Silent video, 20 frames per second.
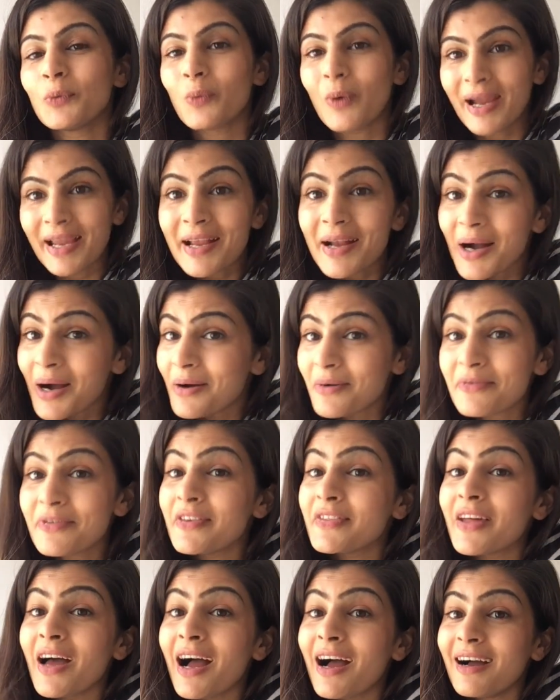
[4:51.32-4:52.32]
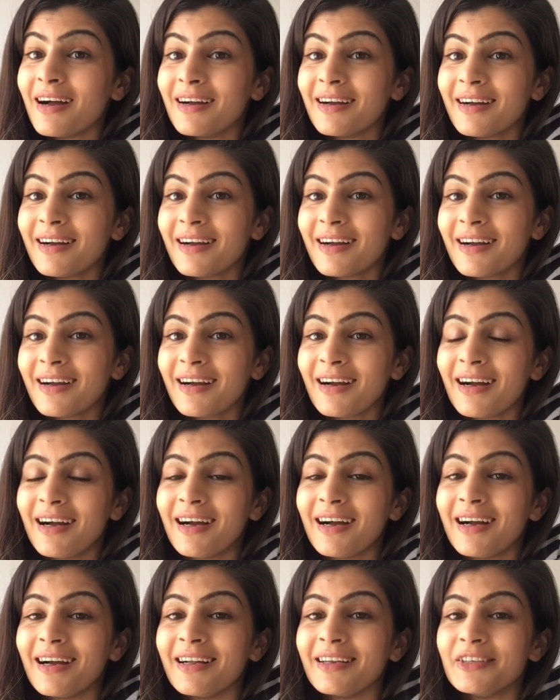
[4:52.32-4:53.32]
wake up for that
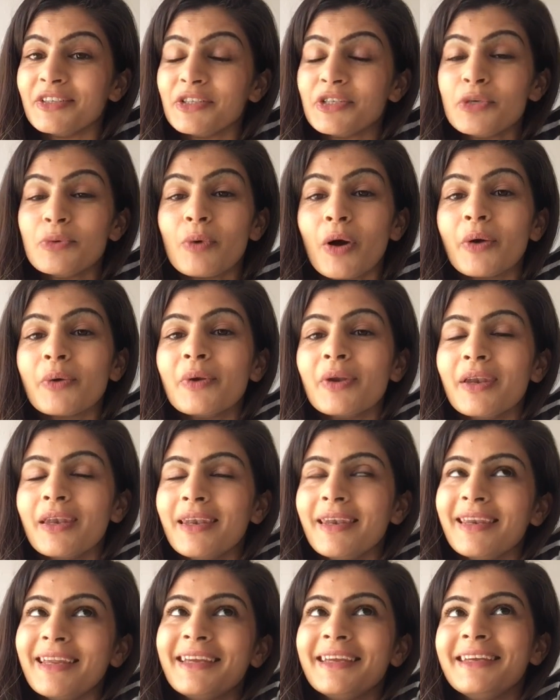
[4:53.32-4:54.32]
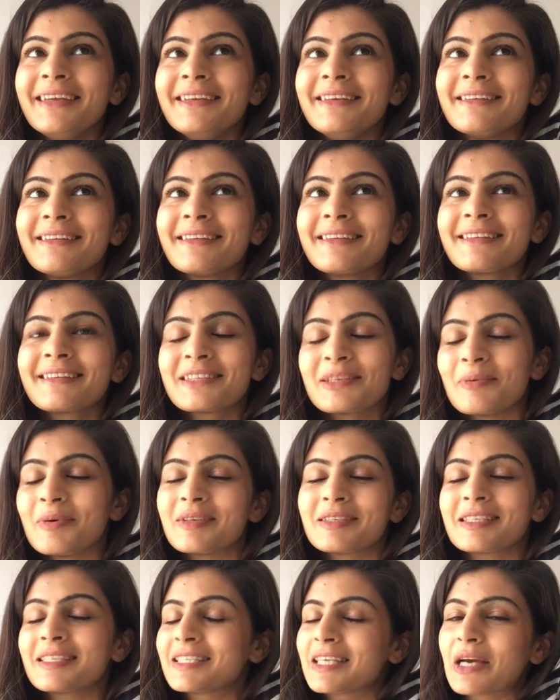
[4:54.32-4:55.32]
and you won't need
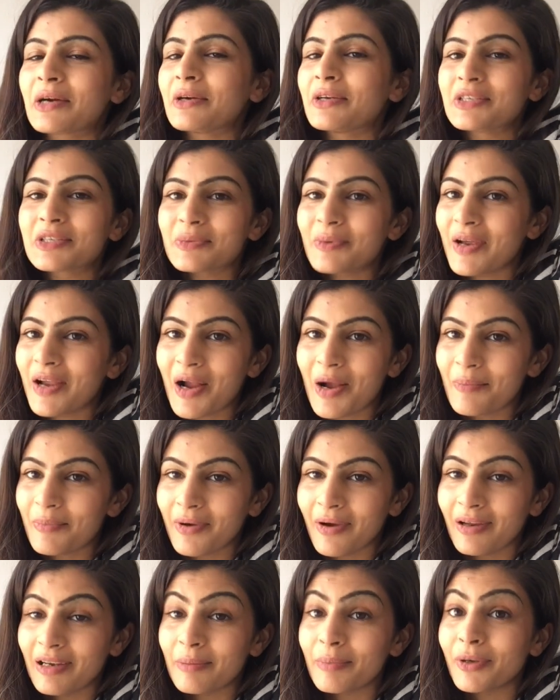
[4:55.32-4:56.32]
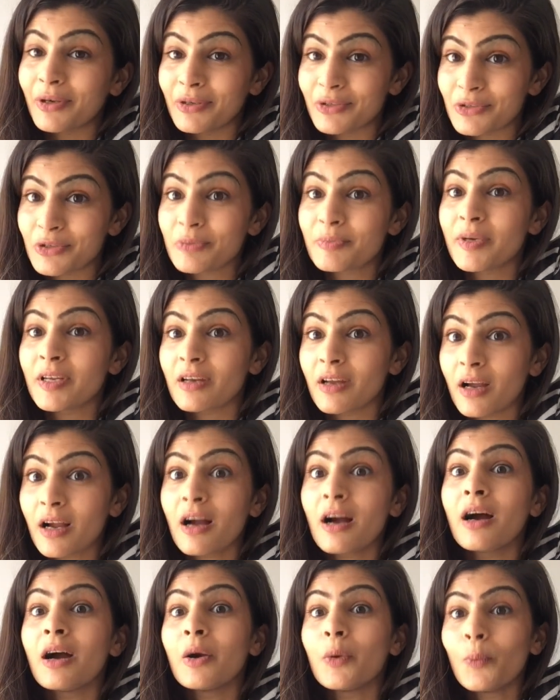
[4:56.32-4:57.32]
someone to tell you to wake up early because you'll be like,
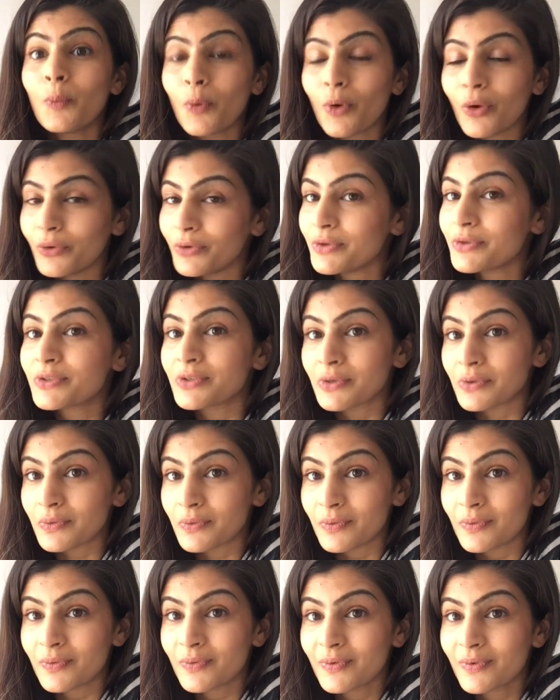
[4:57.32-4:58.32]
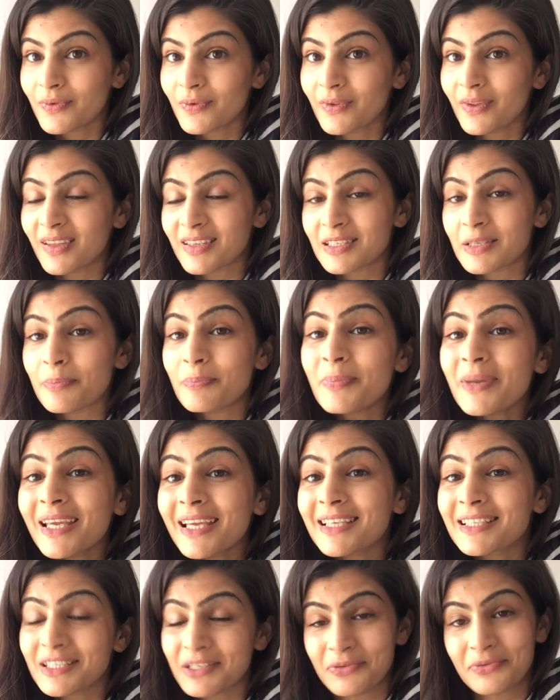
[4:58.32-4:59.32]
I want to. There's a big
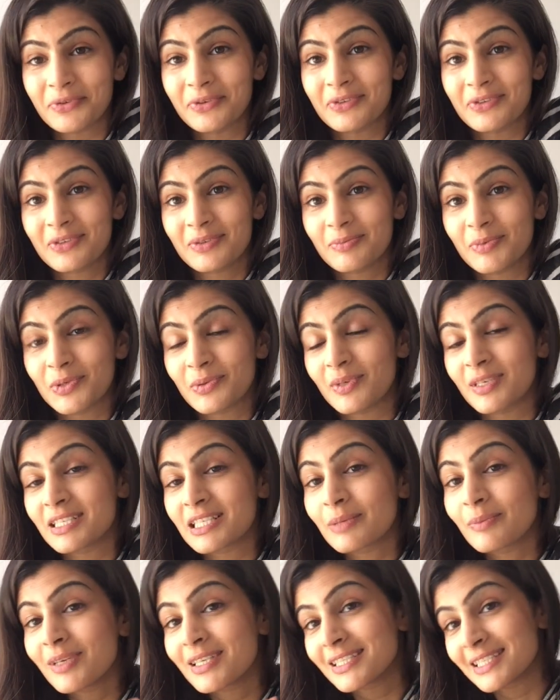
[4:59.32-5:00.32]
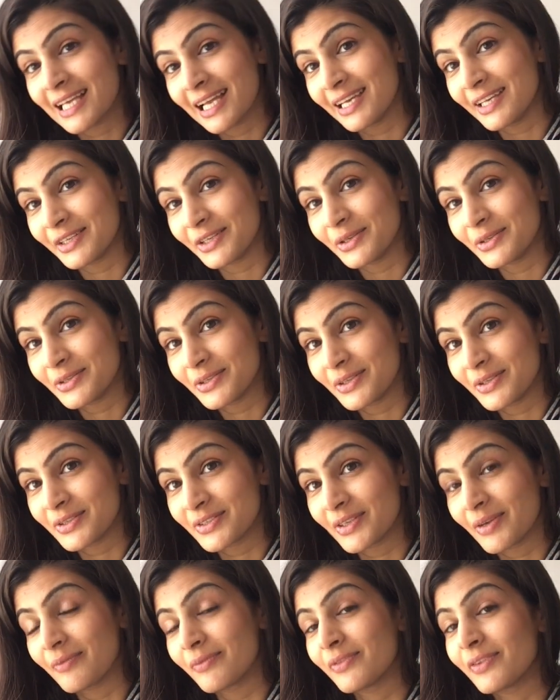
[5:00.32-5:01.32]
difference between someone telling you to do
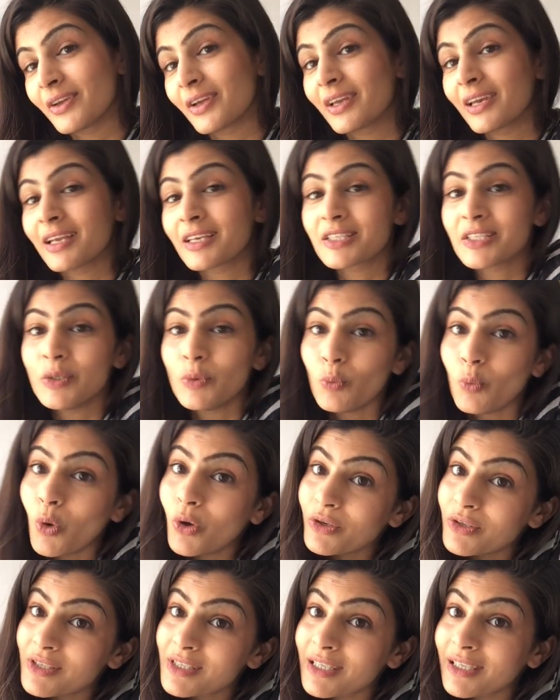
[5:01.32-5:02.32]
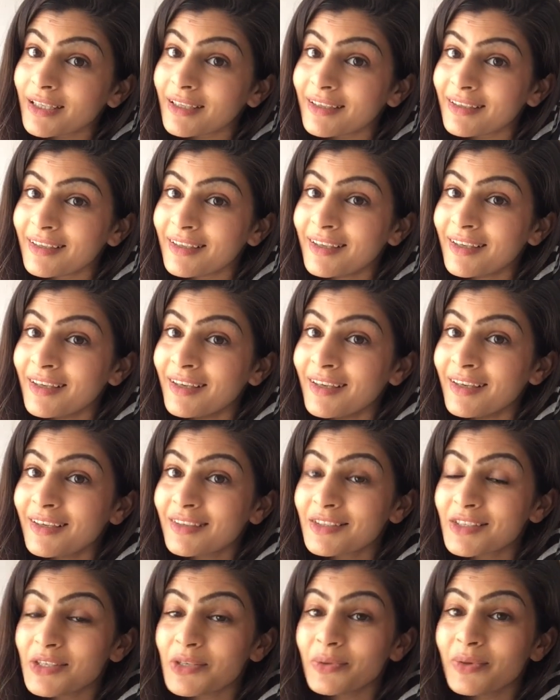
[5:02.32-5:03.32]
something and actually wanting
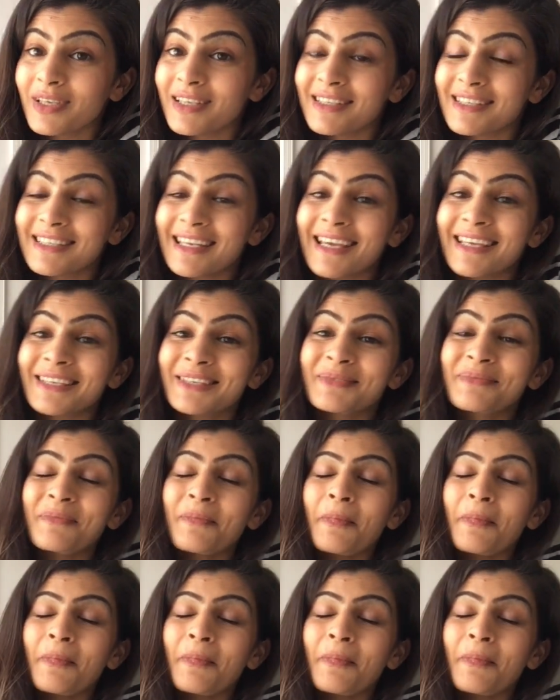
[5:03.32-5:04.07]
to do it instead.